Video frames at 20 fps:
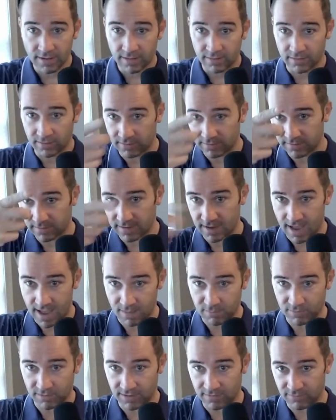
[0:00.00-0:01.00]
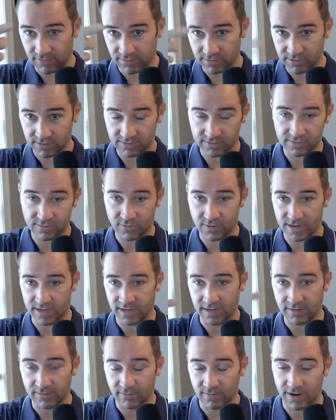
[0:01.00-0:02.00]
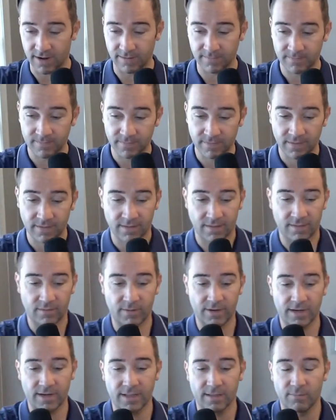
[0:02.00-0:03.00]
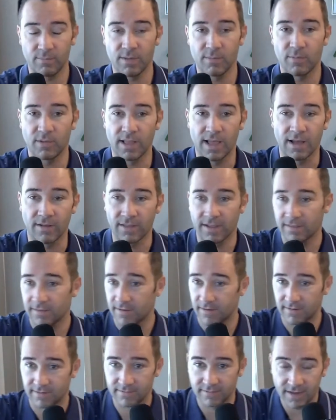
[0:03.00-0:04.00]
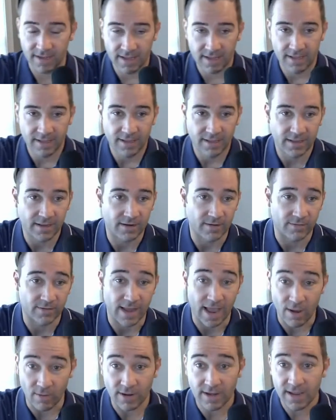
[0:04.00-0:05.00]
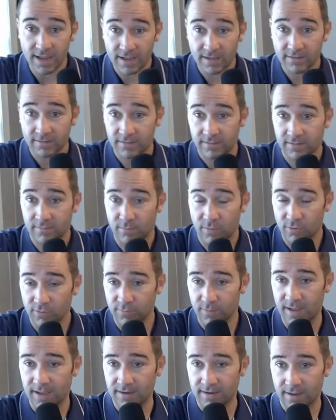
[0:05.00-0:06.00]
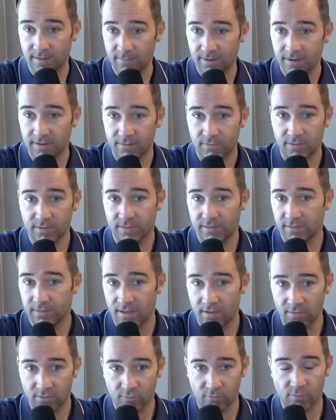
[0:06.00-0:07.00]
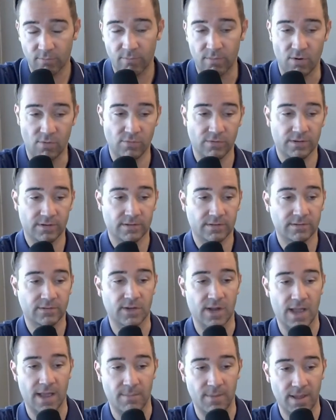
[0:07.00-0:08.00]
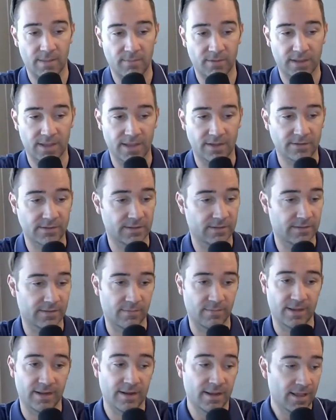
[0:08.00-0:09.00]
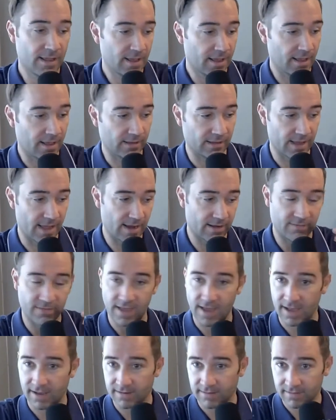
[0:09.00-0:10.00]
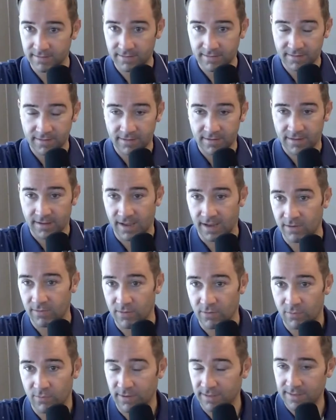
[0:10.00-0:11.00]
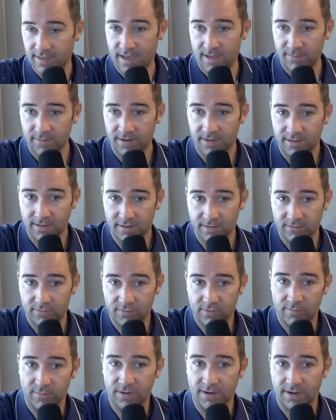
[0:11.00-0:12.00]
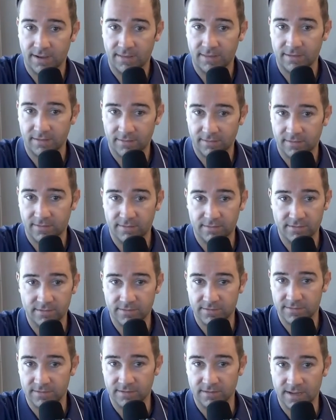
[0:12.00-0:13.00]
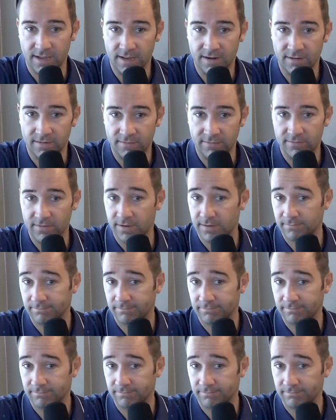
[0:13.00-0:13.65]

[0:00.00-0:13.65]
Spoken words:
there is a top level just screening, right? That we need to get people out. That's going to, nowadays, post-pandemic, with all the remote job applications, a lot of that, I don't know what's happened in the industry, but I think there is just a lot of